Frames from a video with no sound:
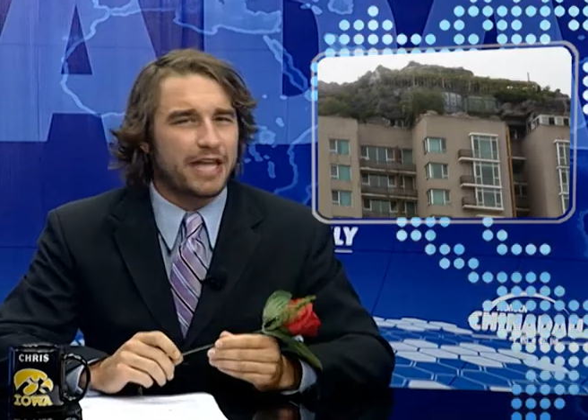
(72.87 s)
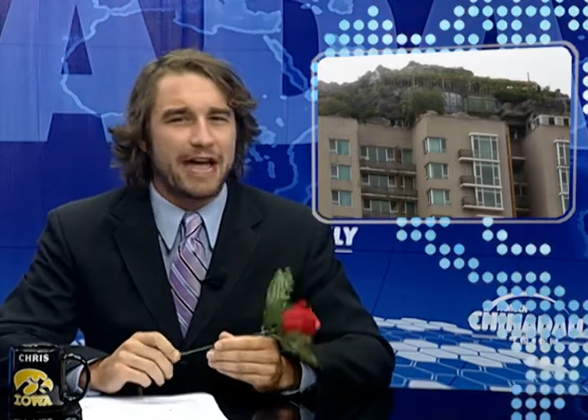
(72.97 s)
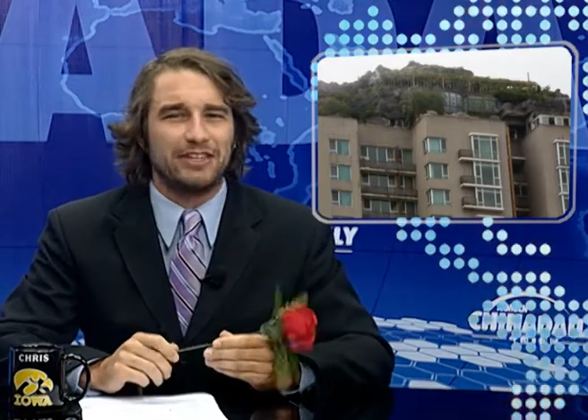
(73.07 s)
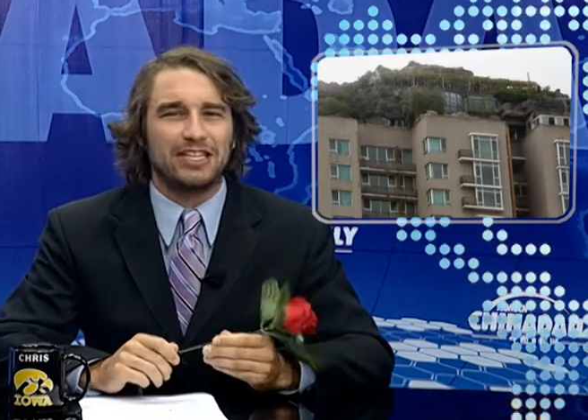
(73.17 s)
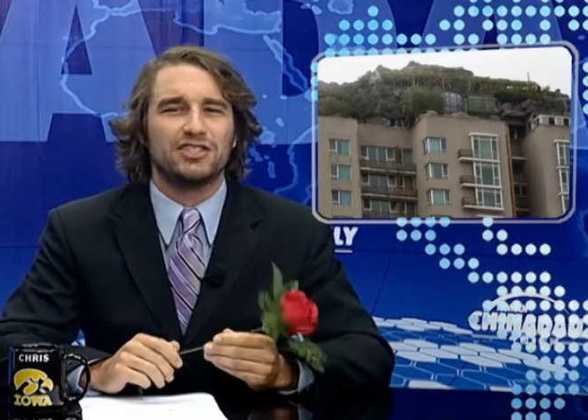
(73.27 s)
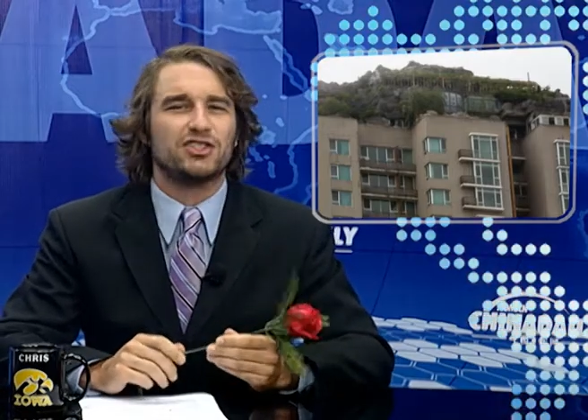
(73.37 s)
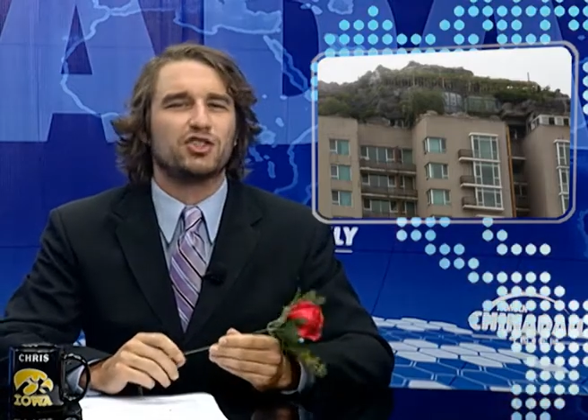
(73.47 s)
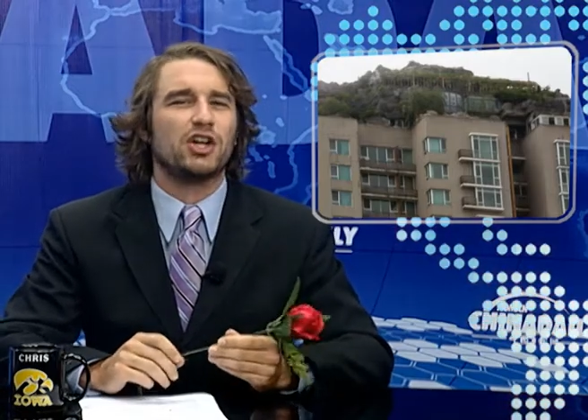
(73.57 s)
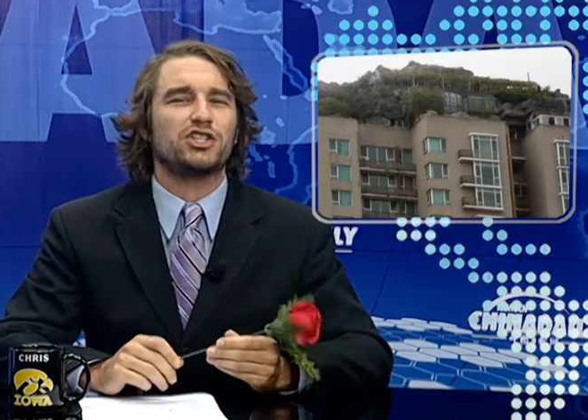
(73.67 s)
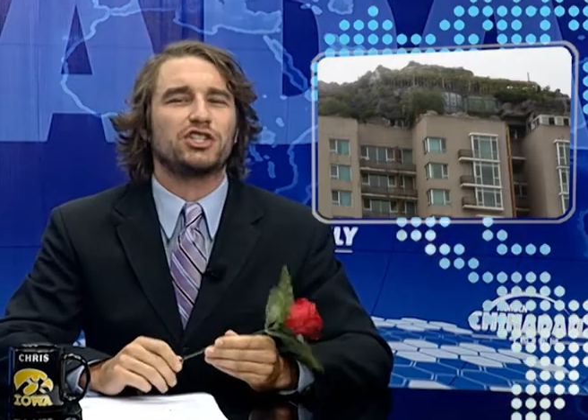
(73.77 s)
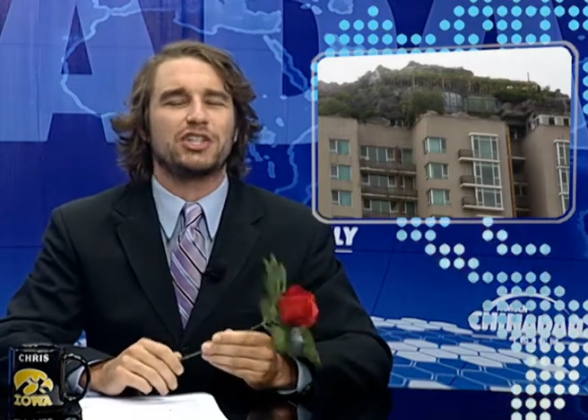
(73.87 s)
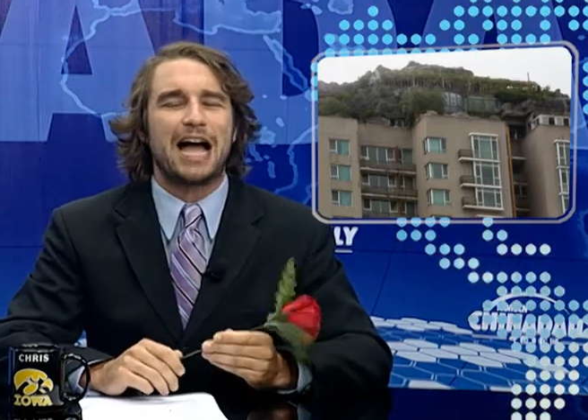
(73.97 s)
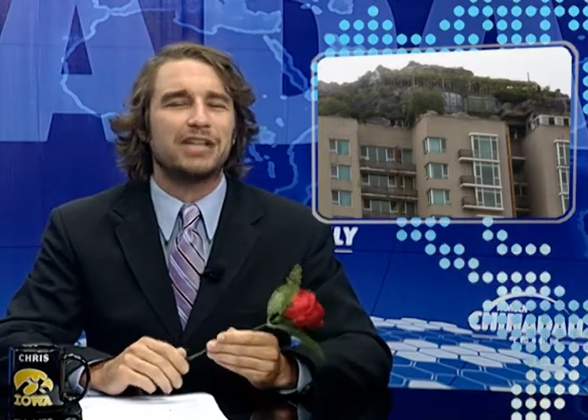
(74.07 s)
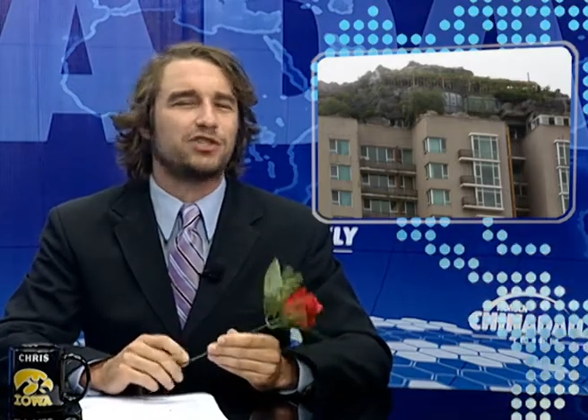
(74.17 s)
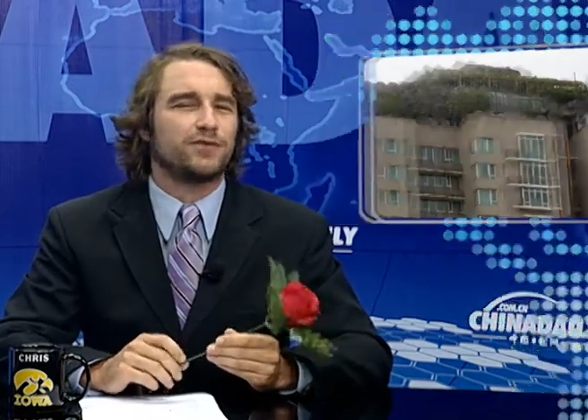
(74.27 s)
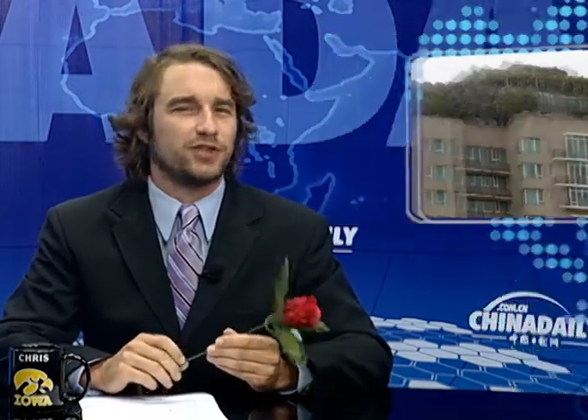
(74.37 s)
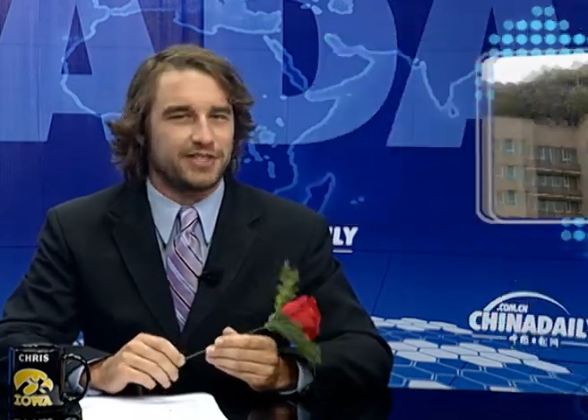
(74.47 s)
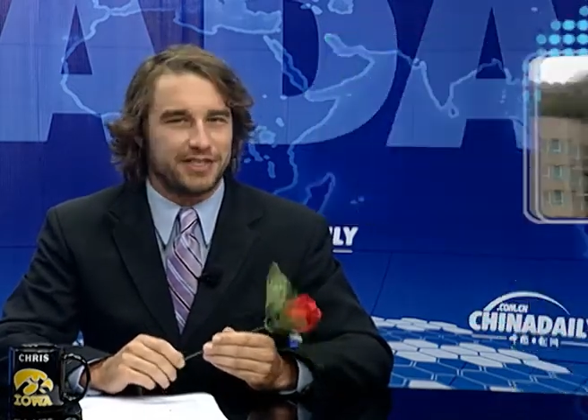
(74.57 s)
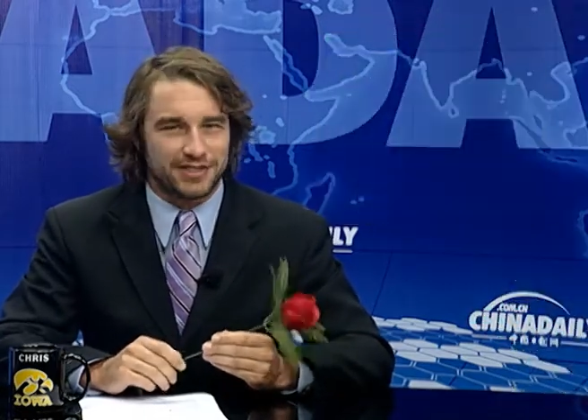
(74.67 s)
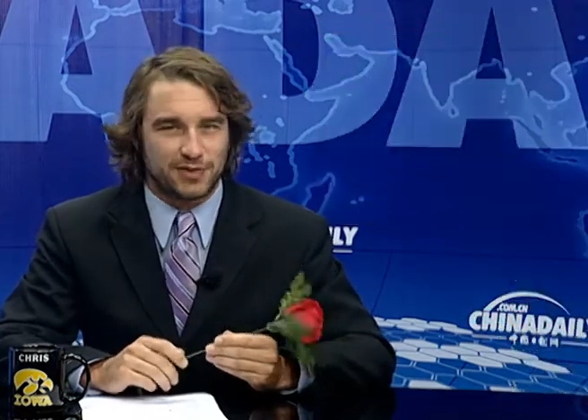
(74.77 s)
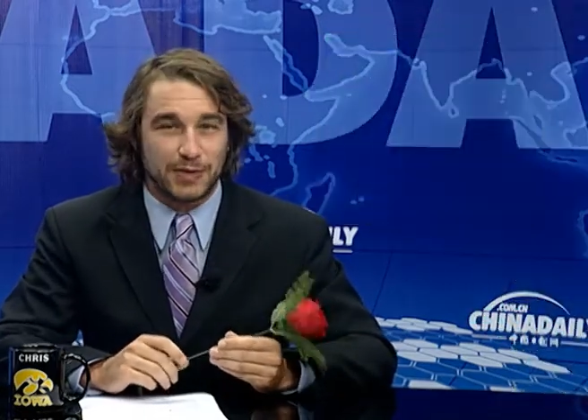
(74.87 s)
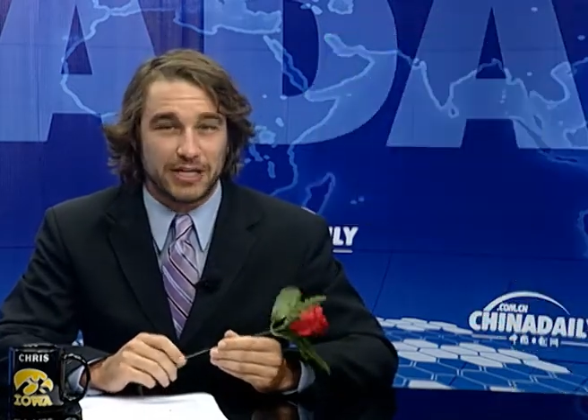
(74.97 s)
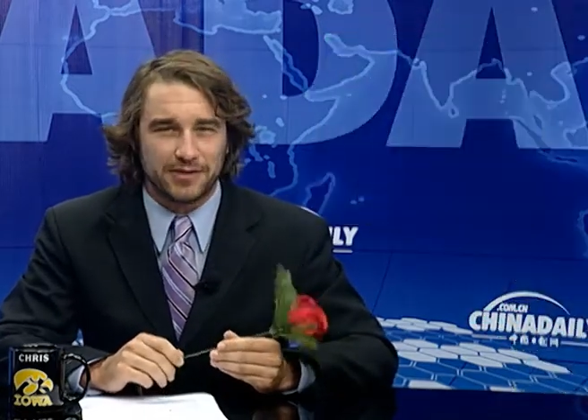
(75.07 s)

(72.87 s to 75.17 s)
having construction controversy this week.